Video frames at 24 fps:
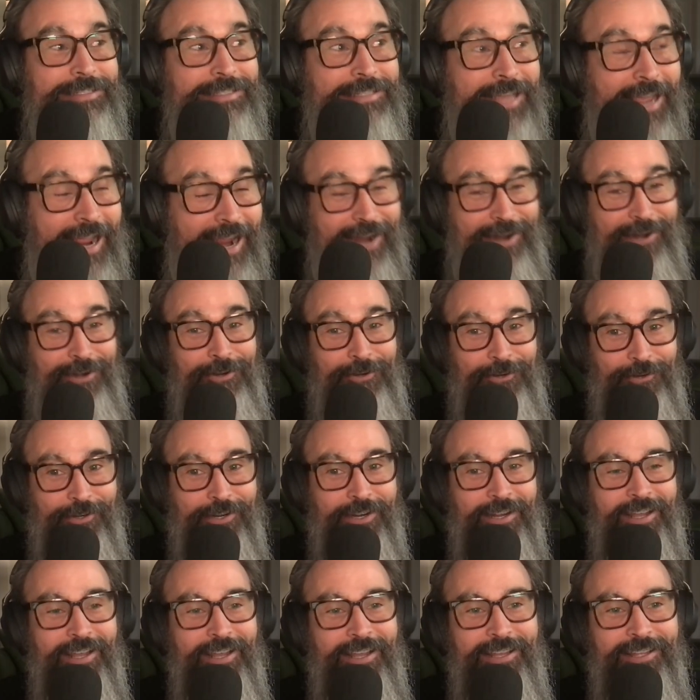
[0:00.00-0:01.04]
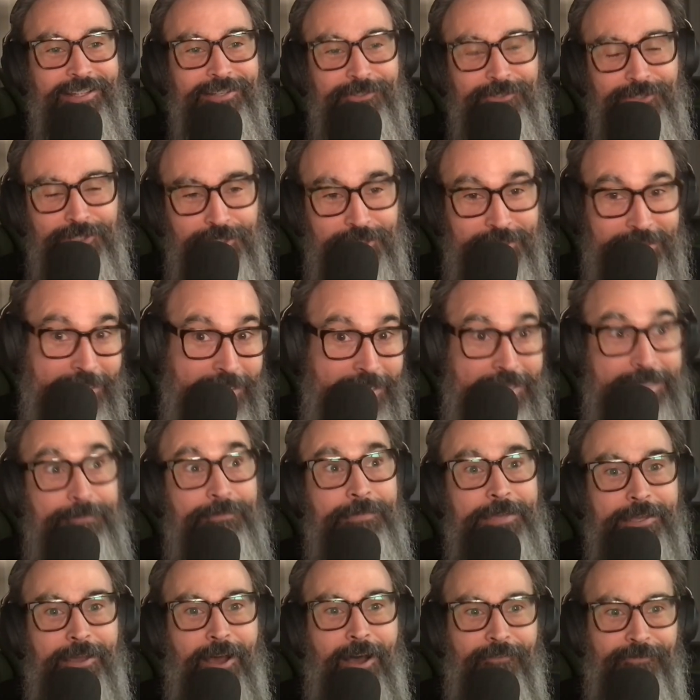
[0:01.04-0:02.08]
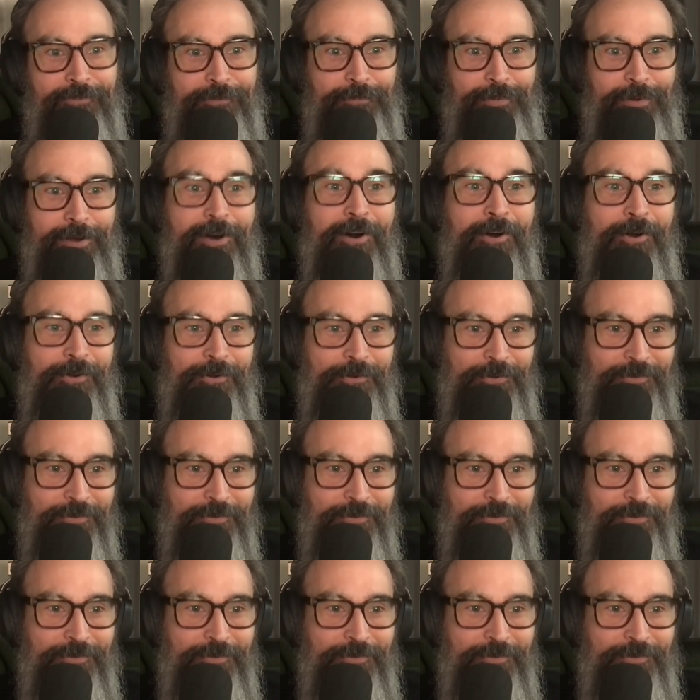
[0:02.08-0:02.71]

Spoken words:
dare just eat me off the bone.